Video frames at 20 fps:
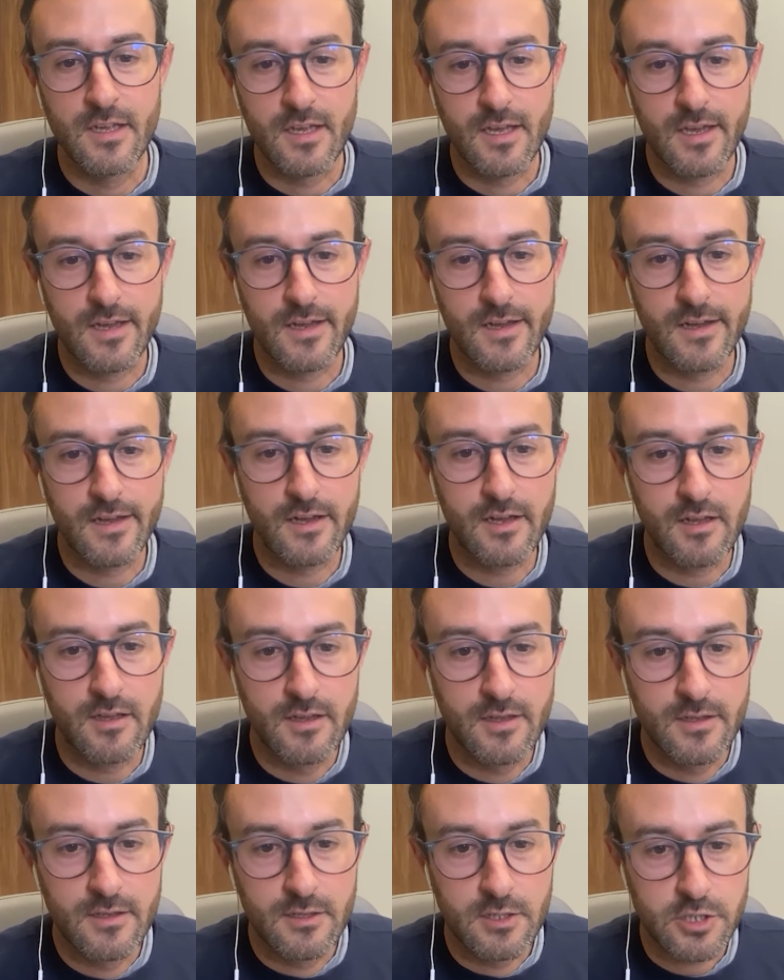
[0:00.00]
Uh,
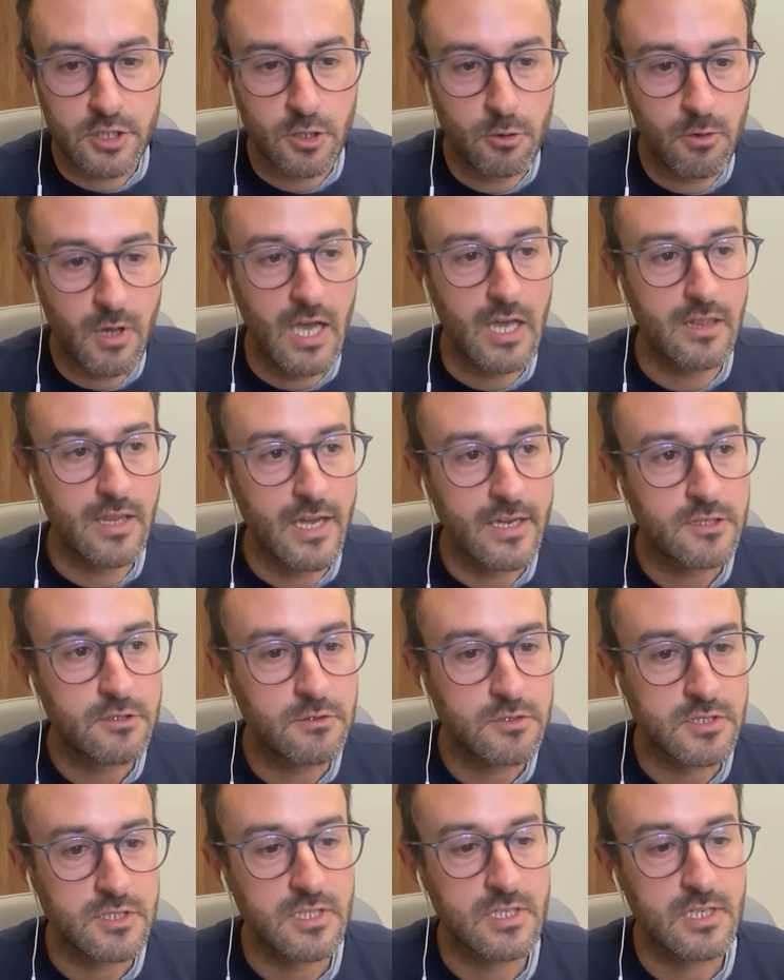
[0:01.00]
so I like
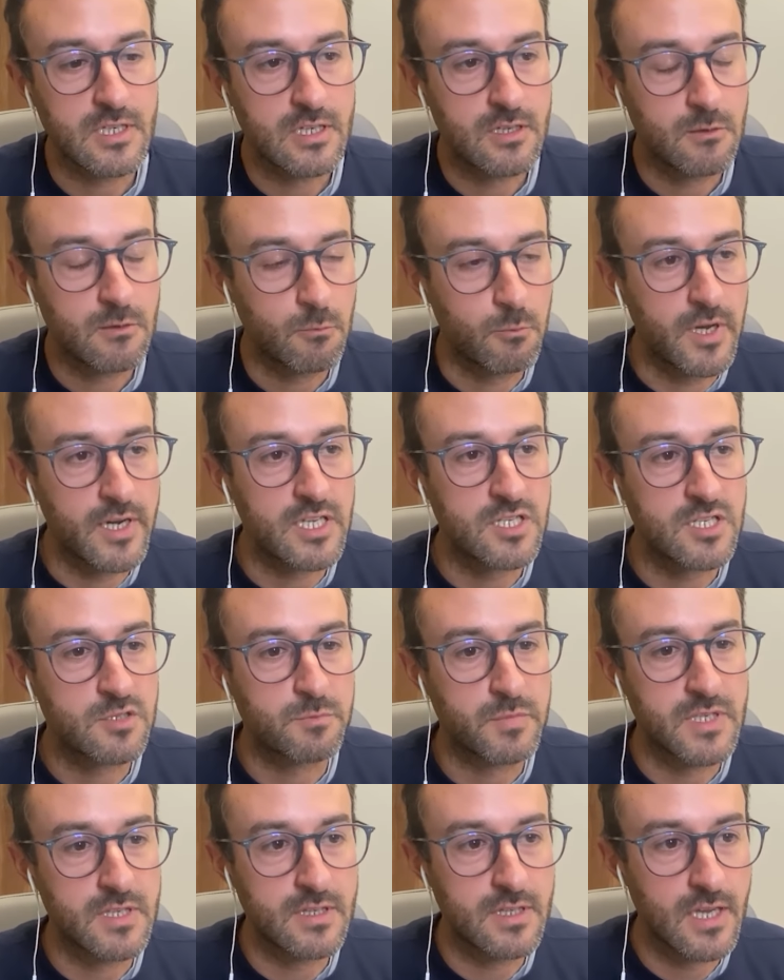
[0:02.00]
to see what it's
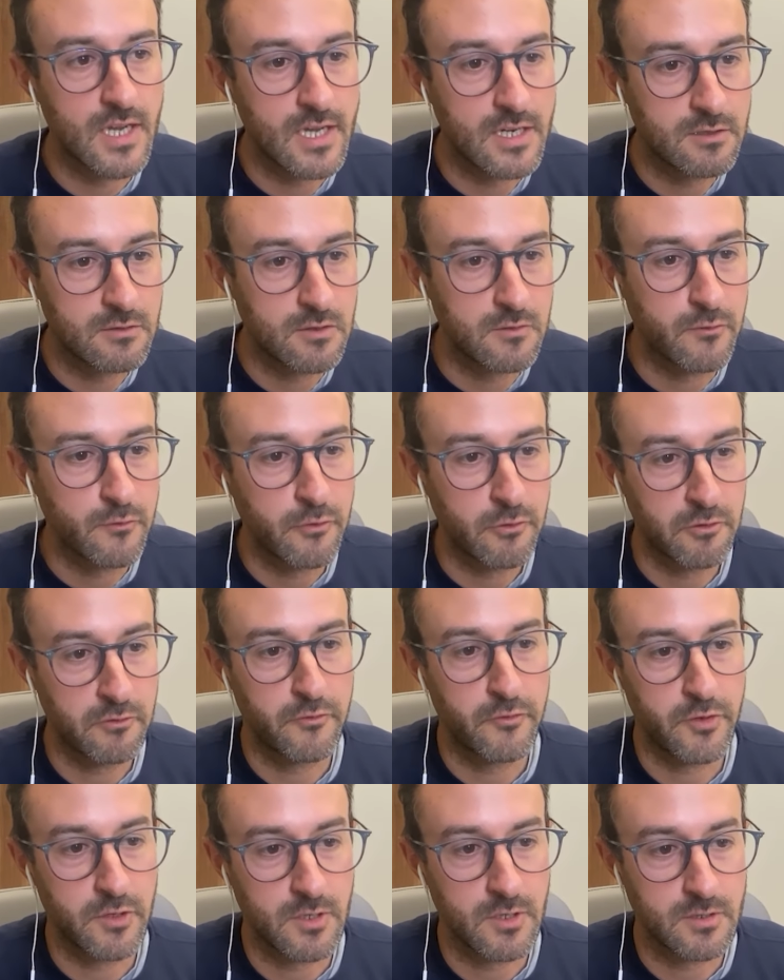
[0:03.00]
been done on the
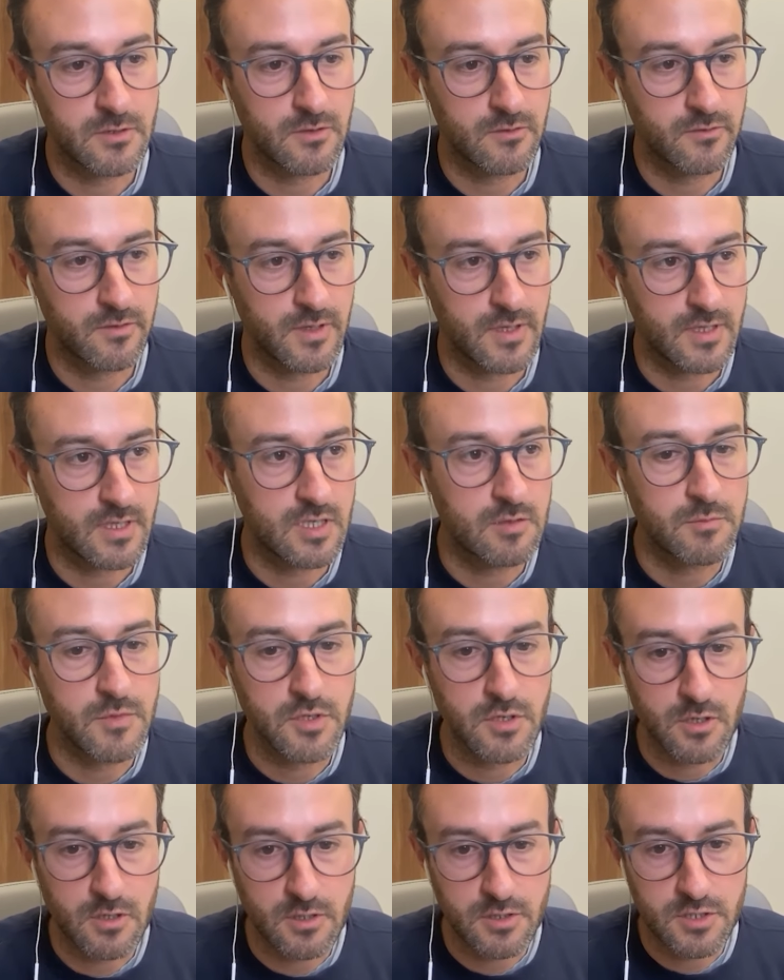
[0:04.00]
forefront of like
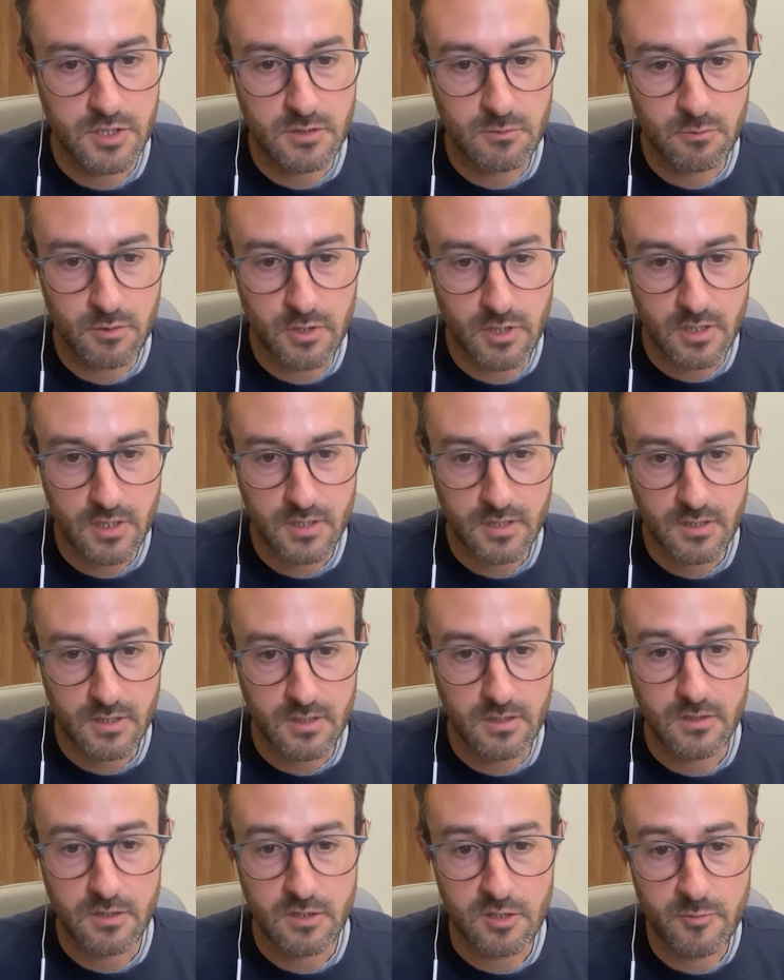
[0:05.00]
immunology work
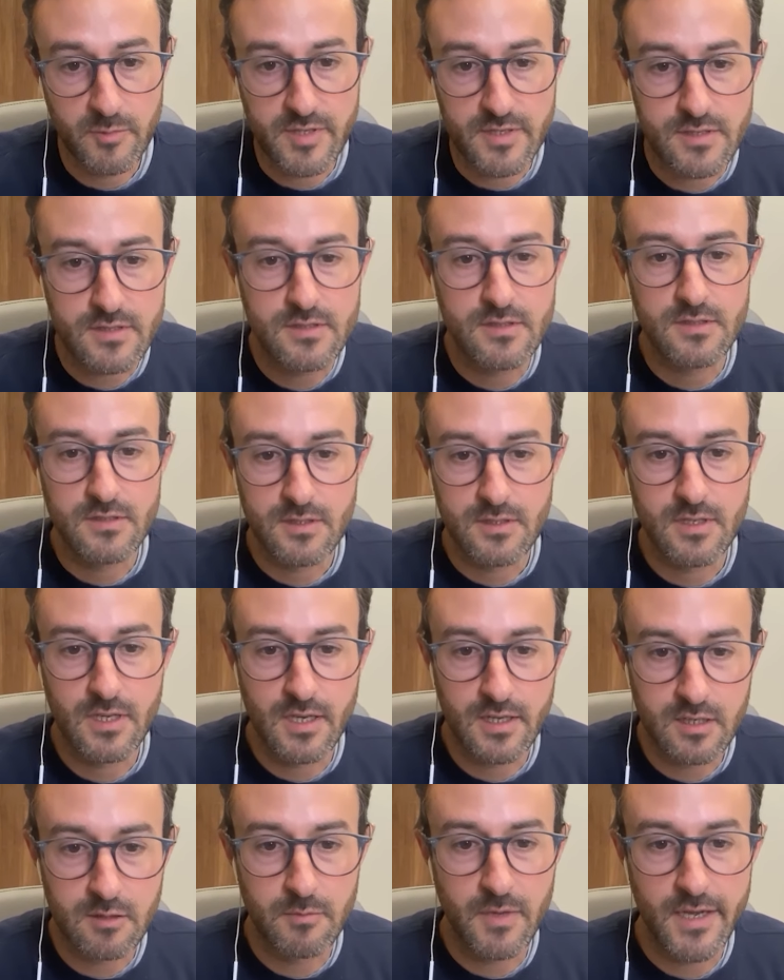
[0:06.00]
in humans
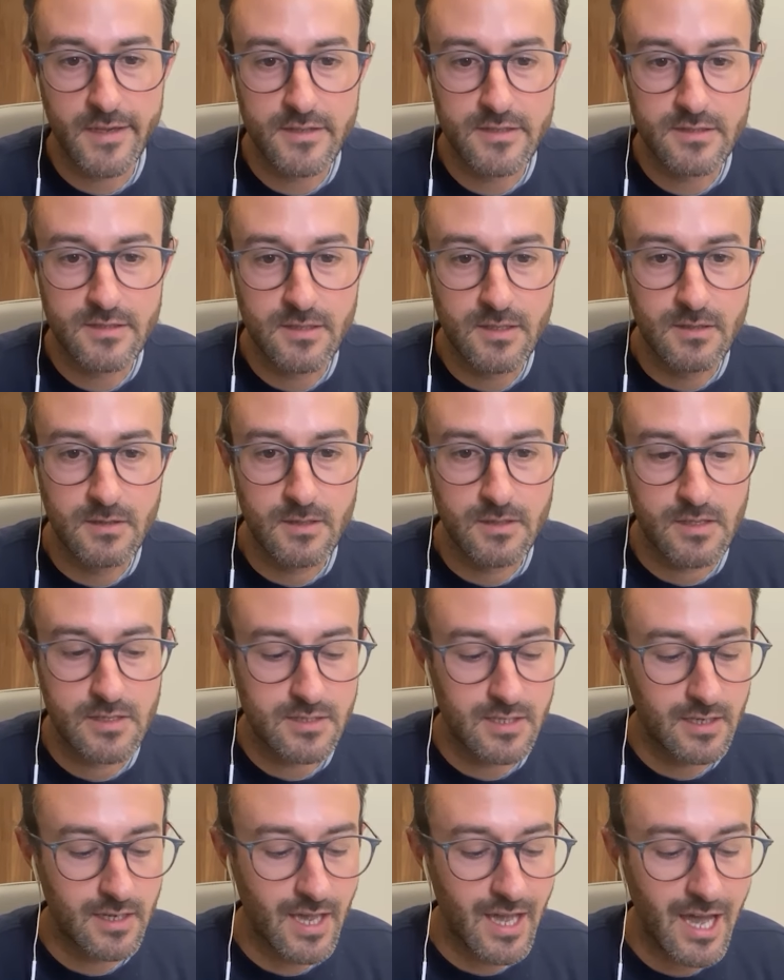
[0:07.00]
and in mice, and then
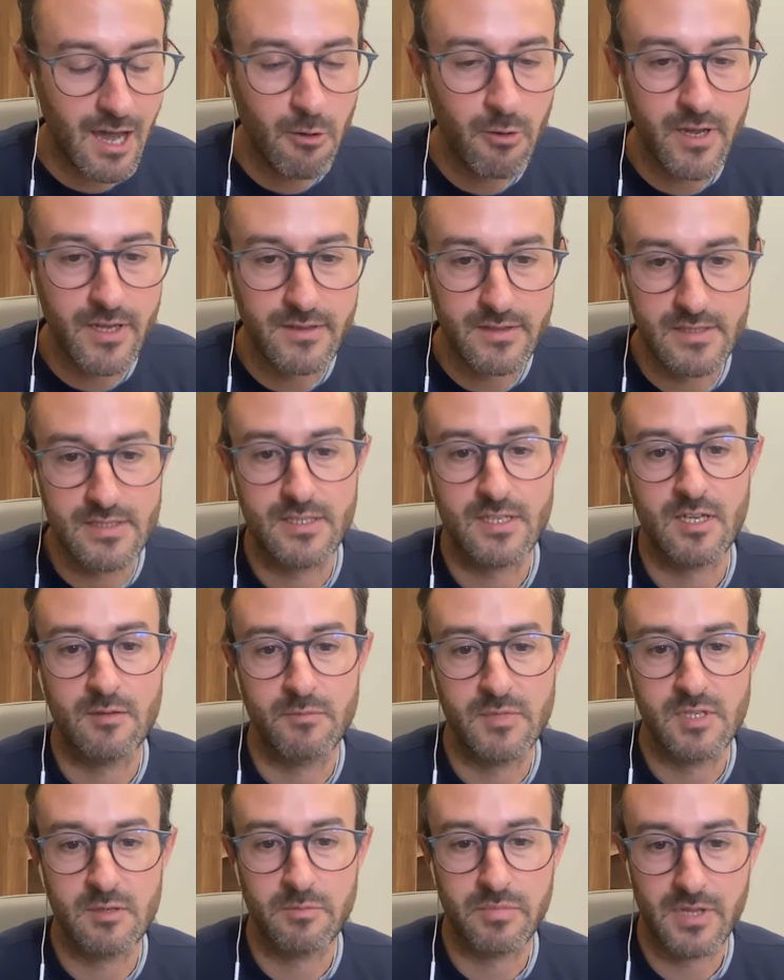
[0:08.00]
say how can
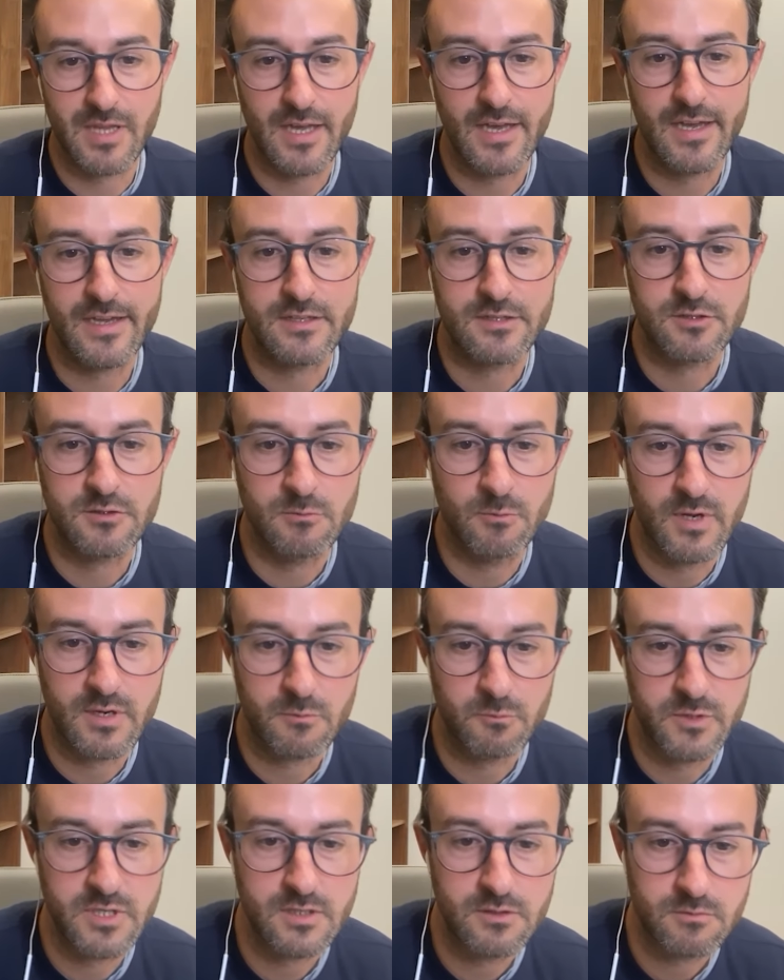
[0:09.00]
be applied to what
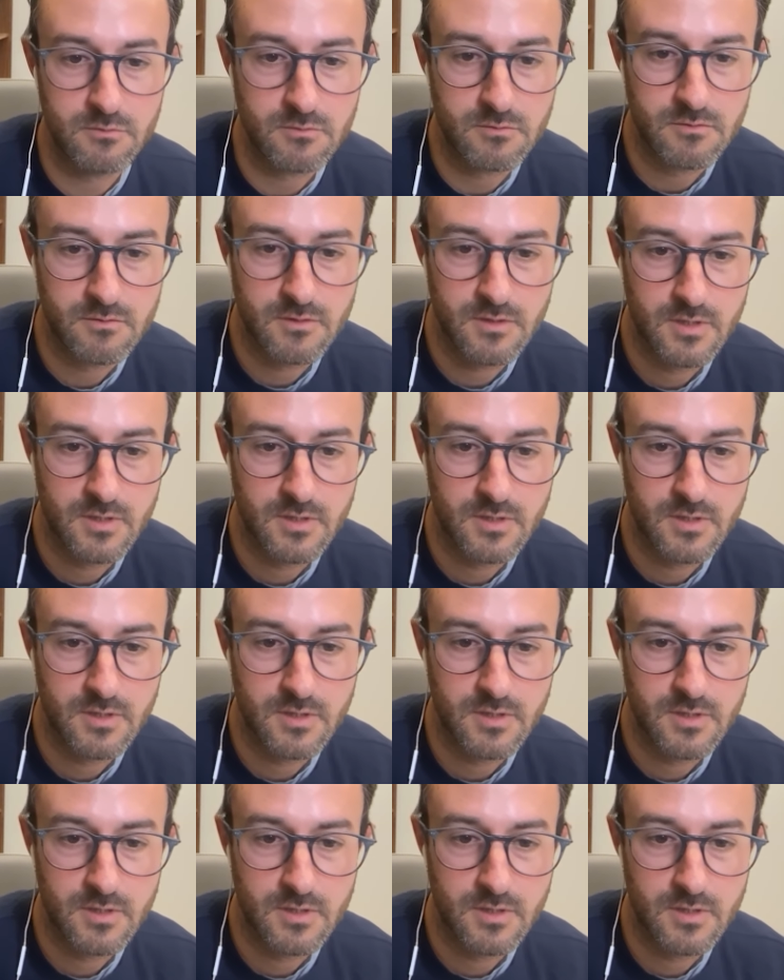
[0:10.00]
we do